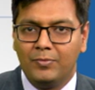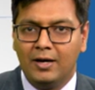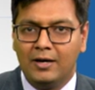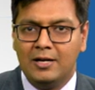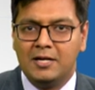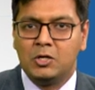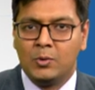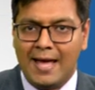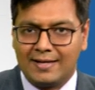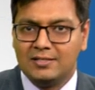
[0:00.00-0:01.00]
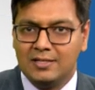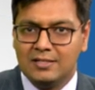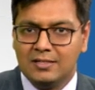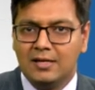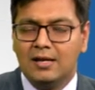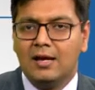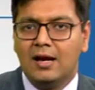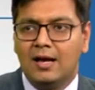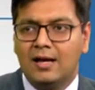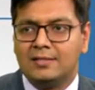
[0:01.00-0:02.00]
uh, related to an accident
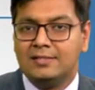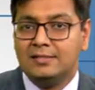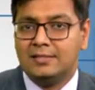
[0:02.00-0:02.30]
uh, these,